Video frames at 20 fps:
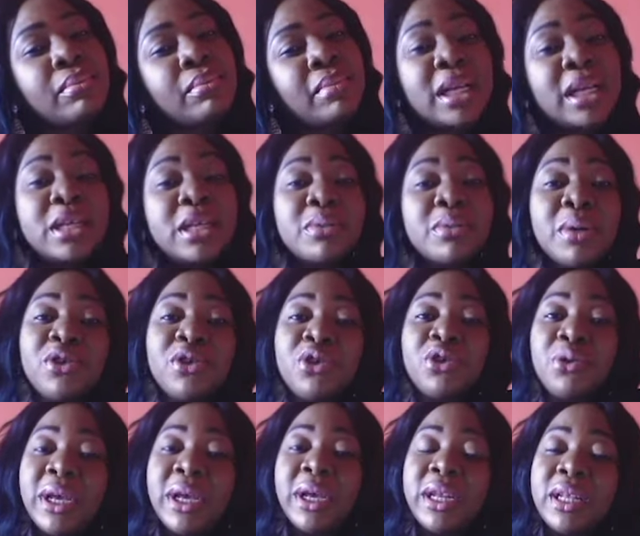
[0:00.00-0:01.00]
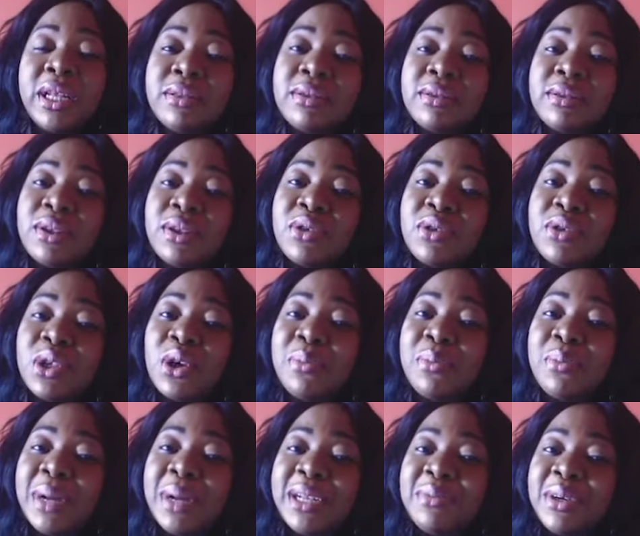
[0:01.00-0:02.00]
management training, soft
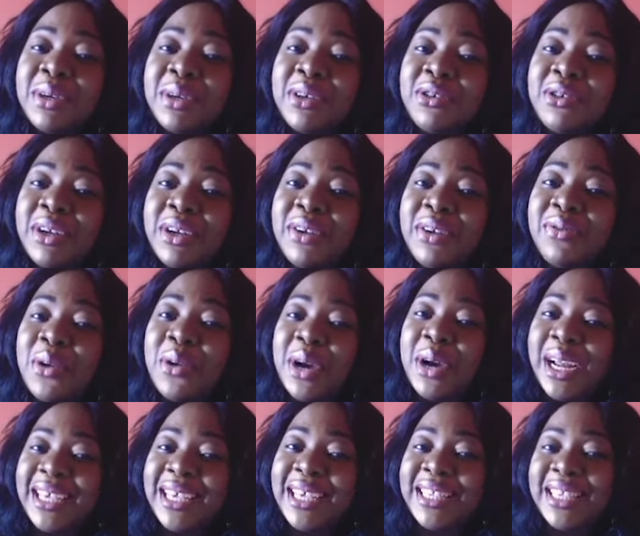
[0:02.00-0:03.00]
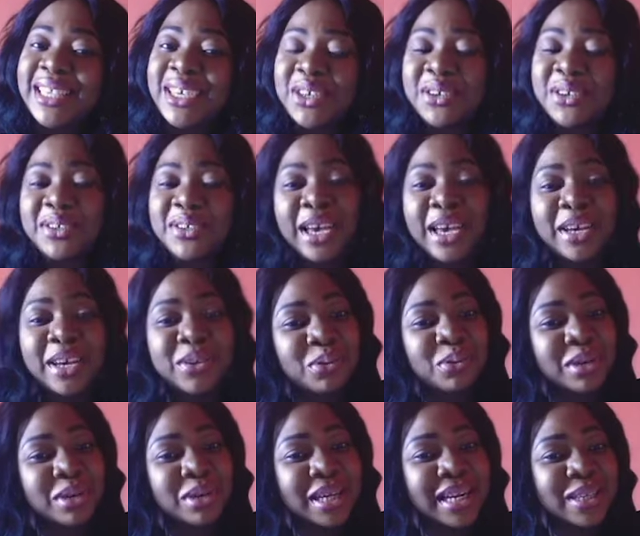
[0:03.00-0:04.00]
skill management training for organizations. I
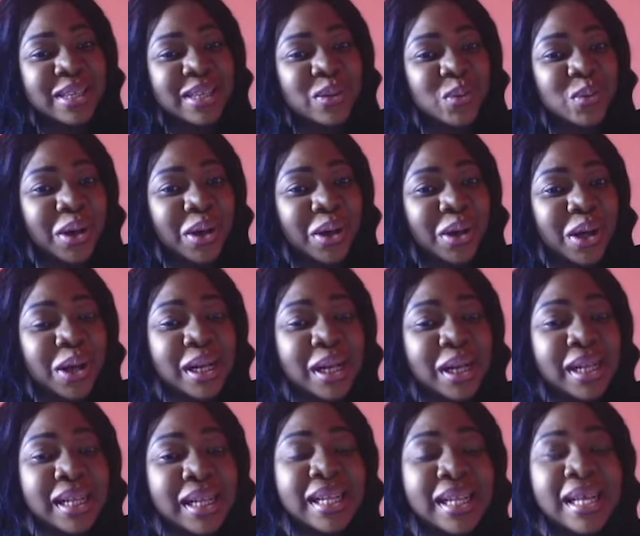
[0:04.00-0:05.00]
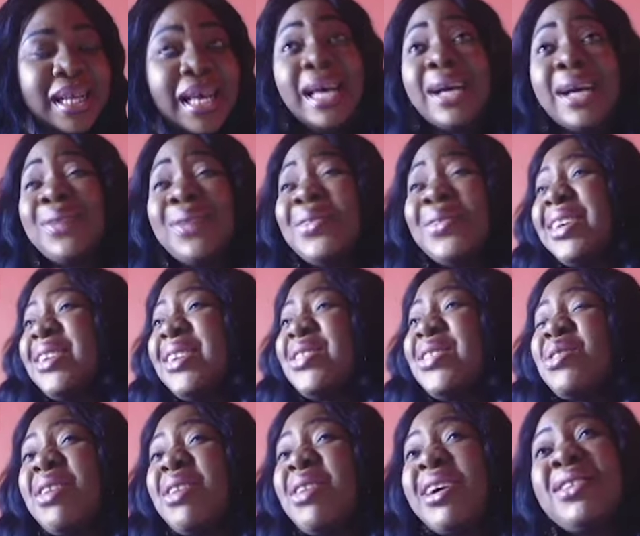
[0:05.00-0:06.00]
do that as well. What
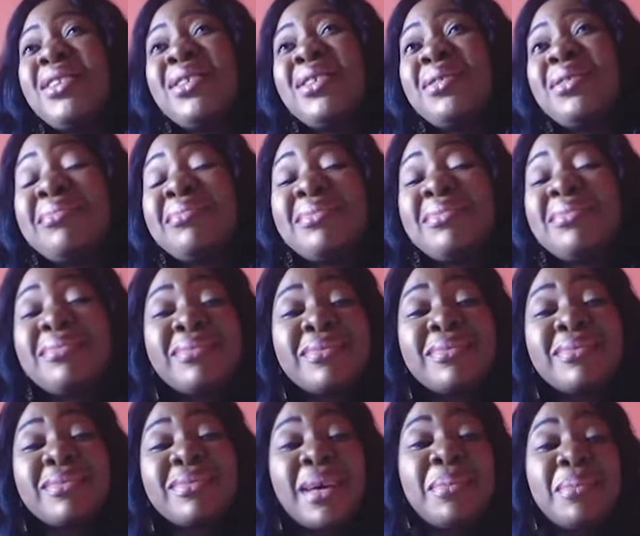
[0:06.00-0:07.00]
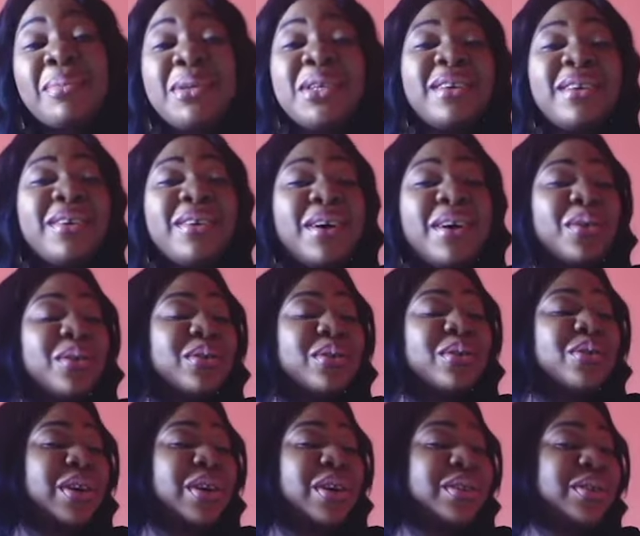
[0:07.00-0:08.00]
else do I do? I'm a general
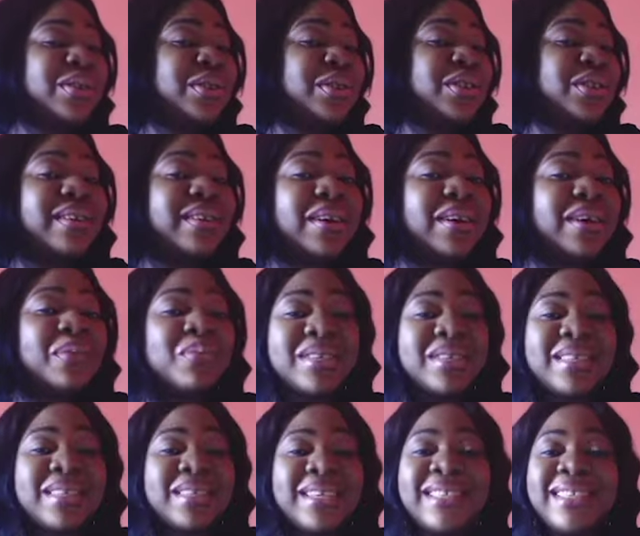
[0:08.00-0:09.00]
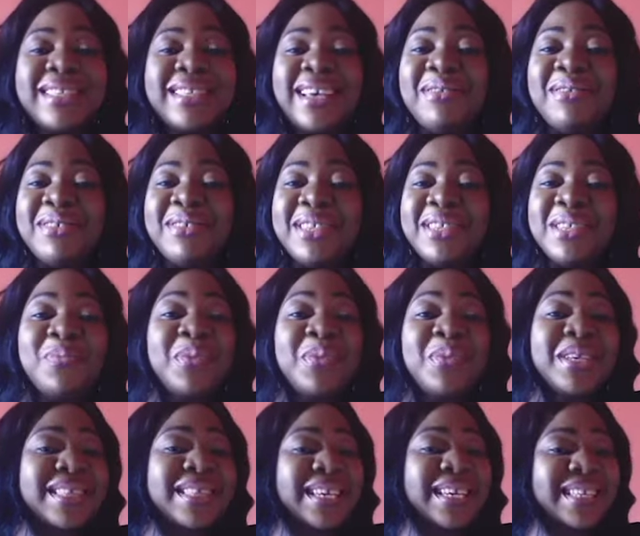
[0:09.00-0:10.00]
contractor, general business services,
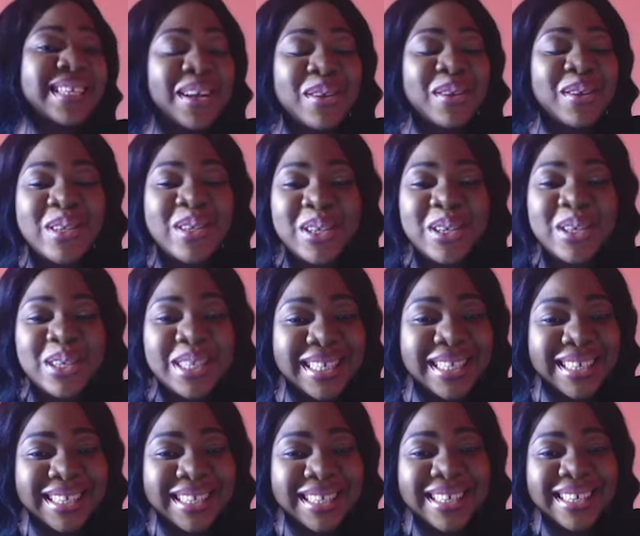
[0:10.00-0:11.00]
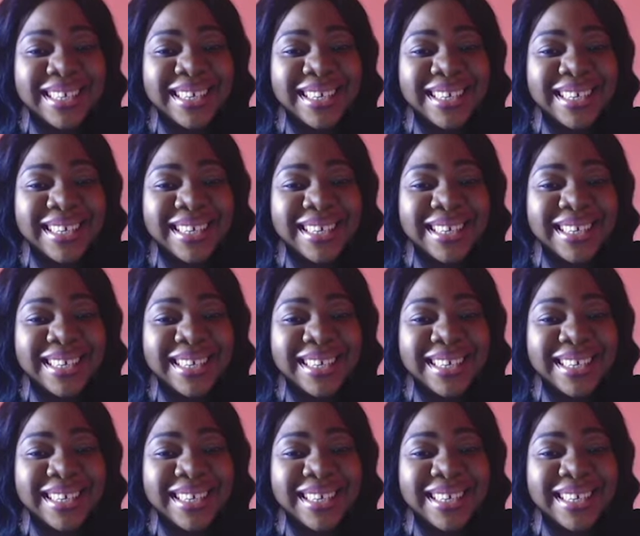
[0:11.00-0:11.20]
business outsourcing.